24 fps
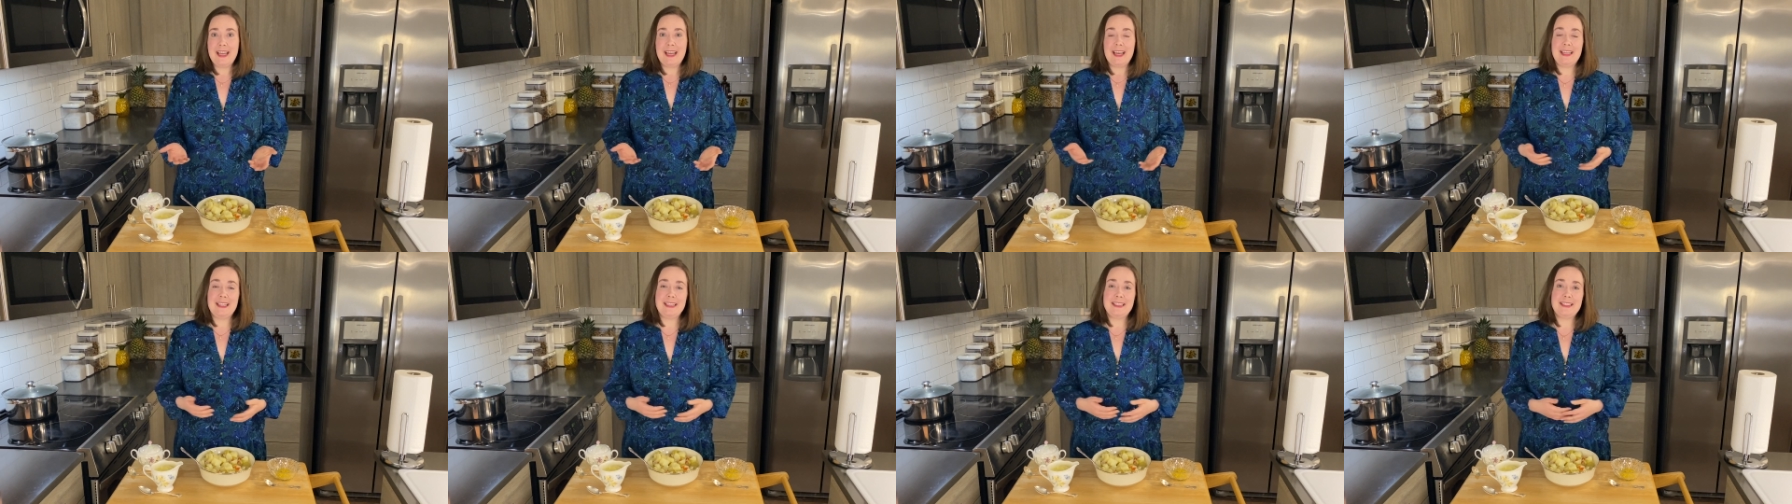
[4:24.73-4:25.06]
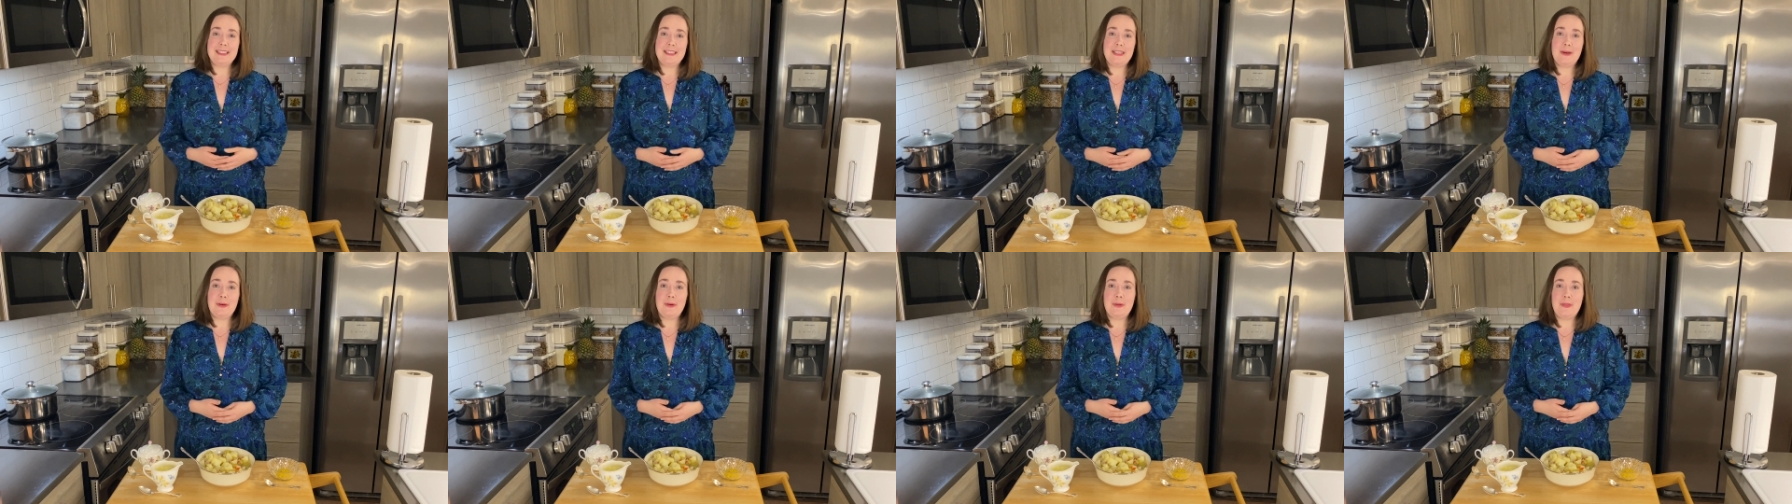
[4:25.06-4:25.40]
and
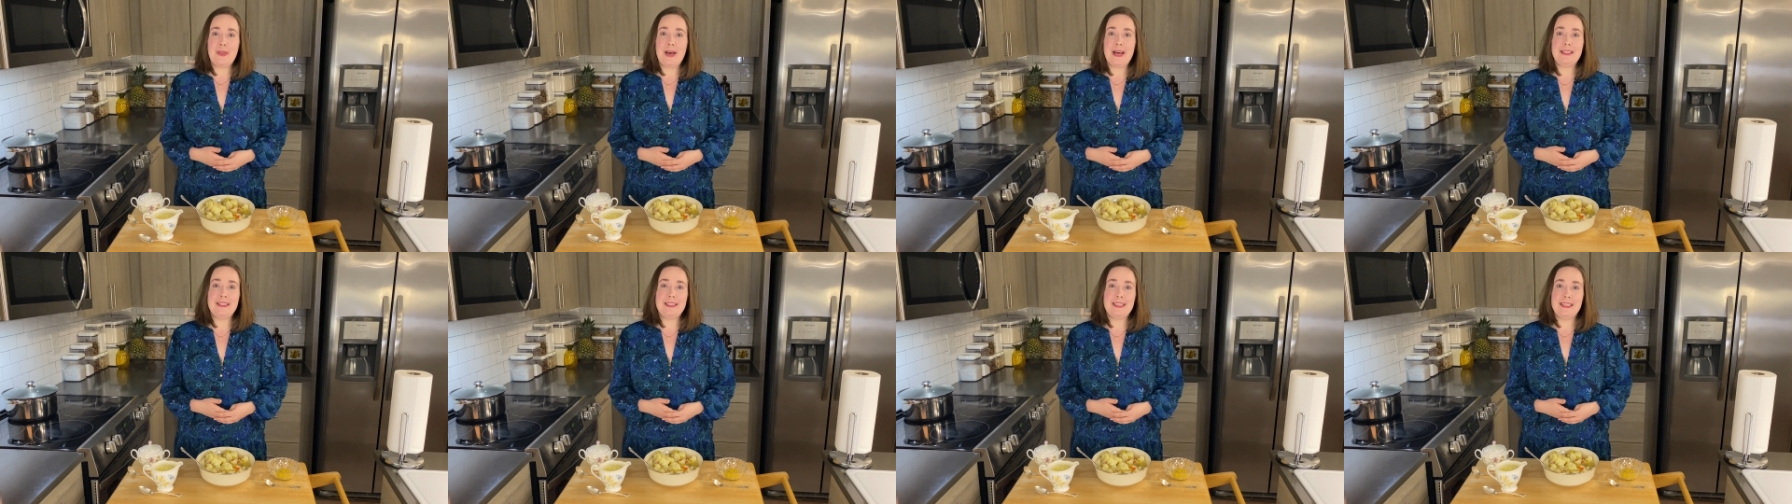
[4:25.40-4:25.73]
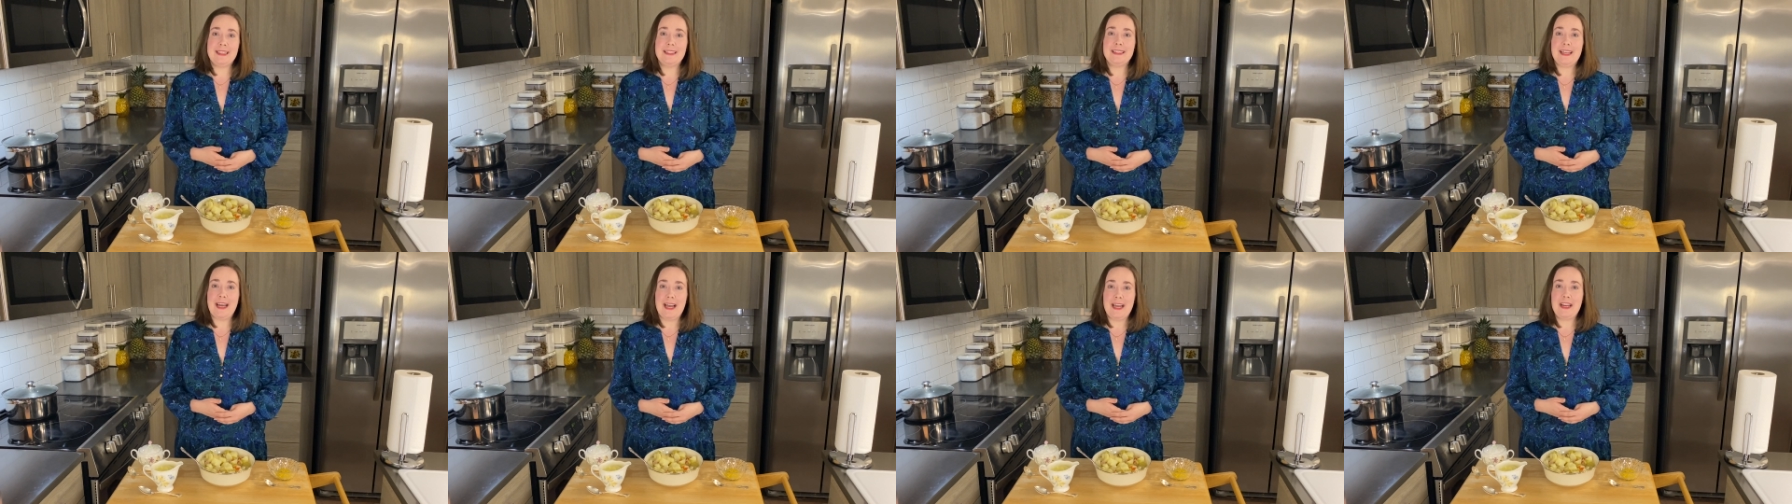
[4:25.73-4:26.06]
so that's
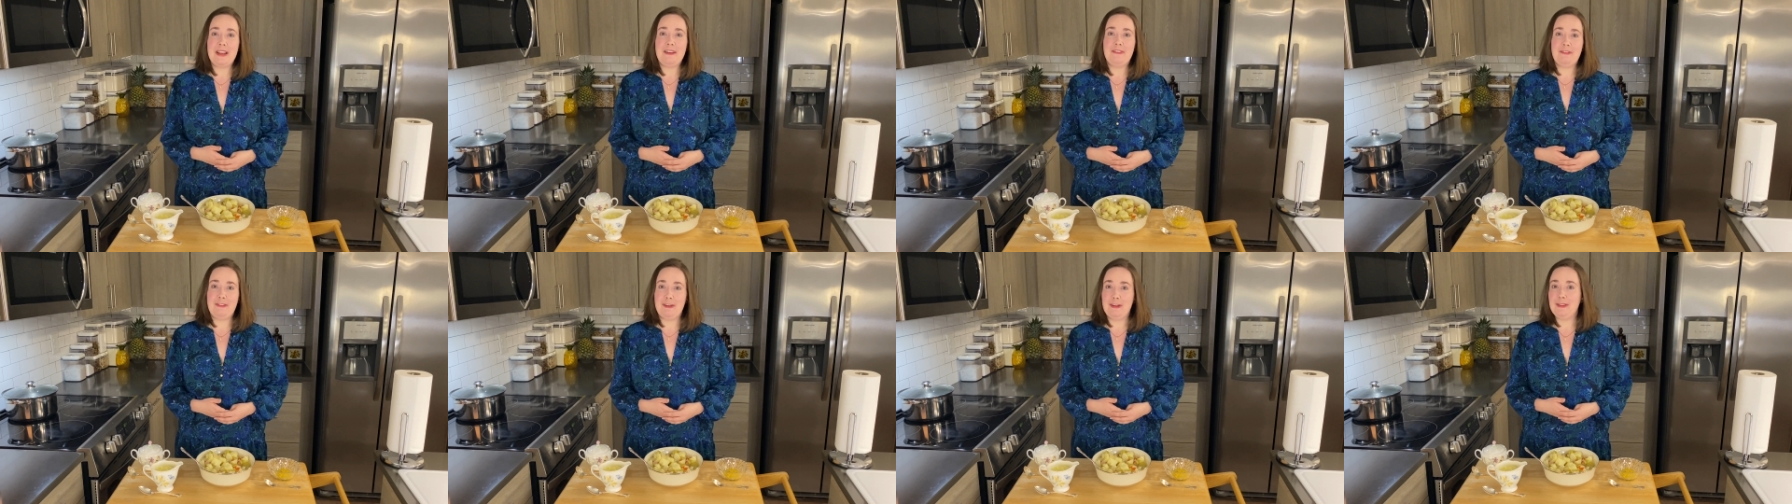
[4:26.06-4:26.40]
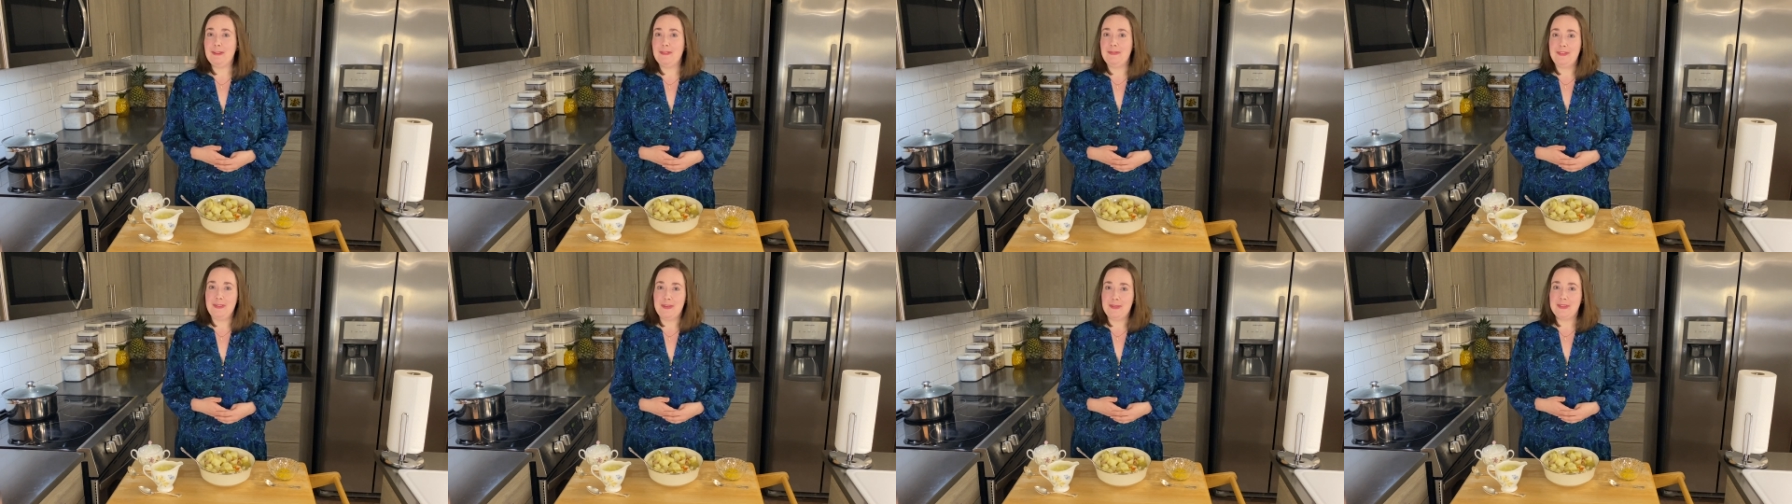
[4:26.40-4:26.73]
exciting for
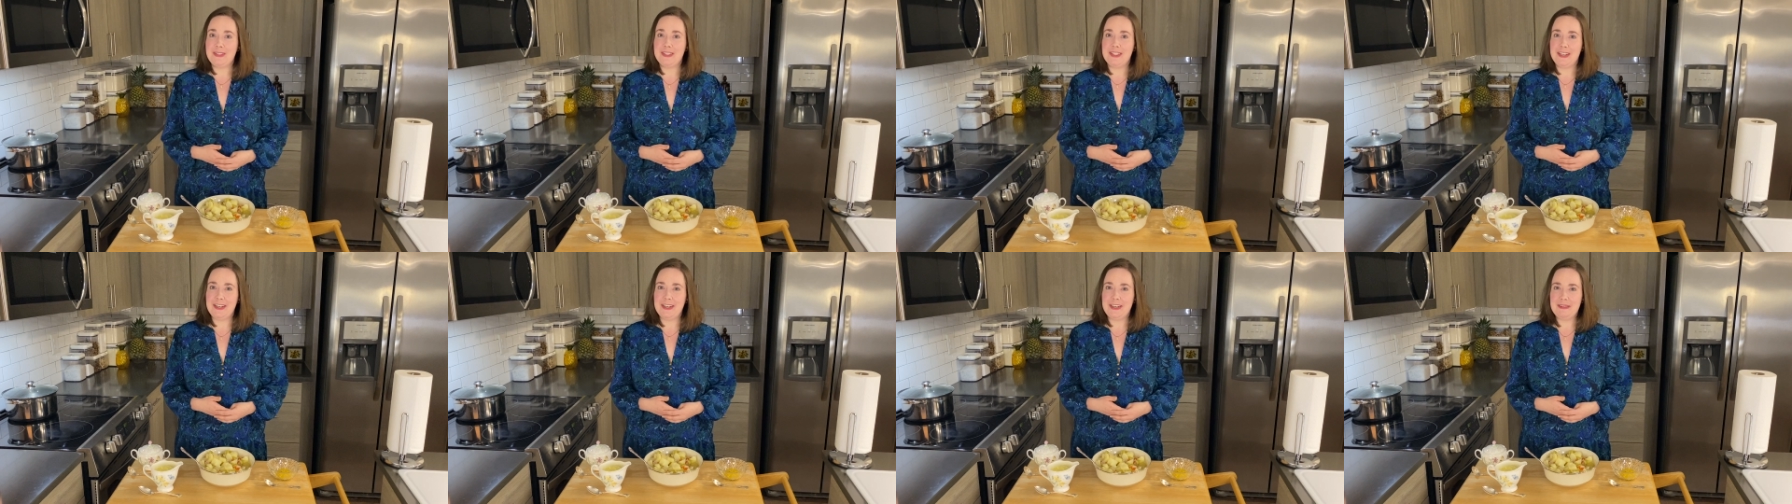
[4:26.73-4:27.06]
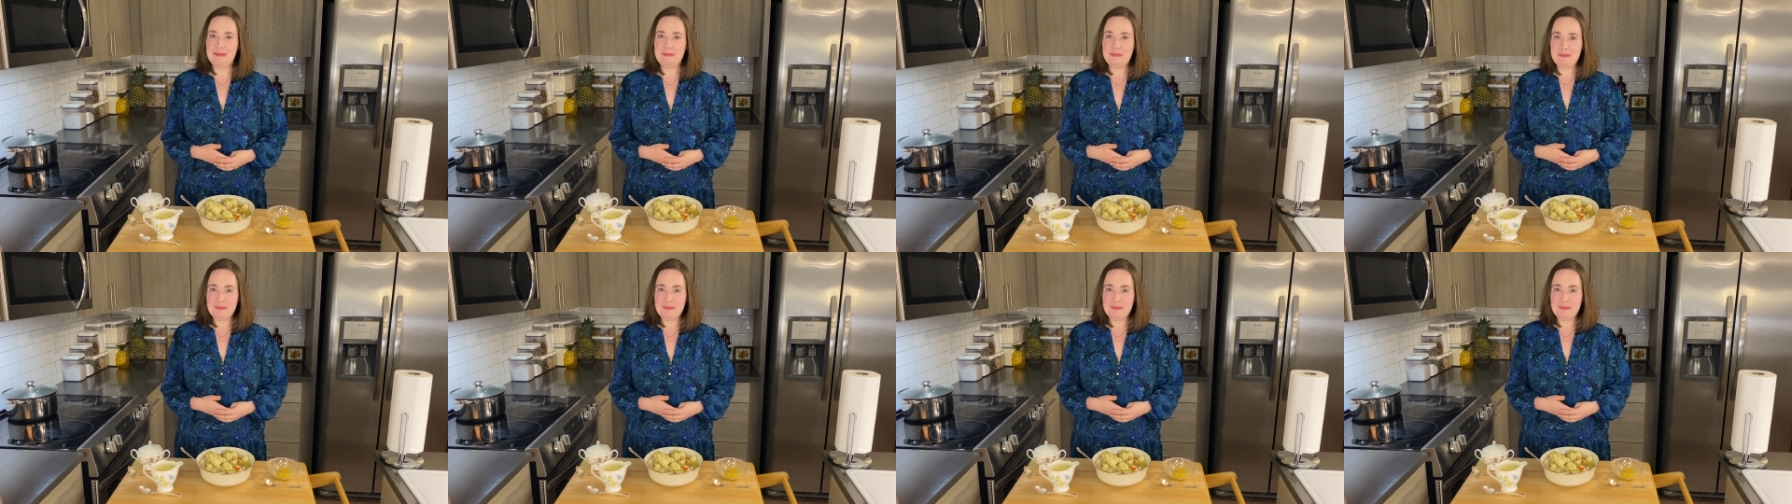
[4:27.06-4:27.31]
the future.